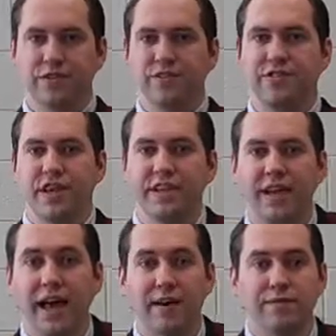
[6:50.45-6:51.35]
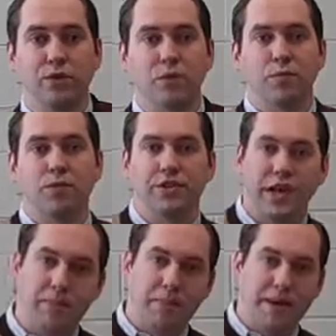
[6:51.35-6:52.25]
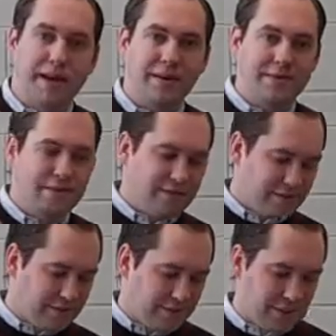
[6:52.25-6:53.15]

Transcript: are said to have normal debit balances.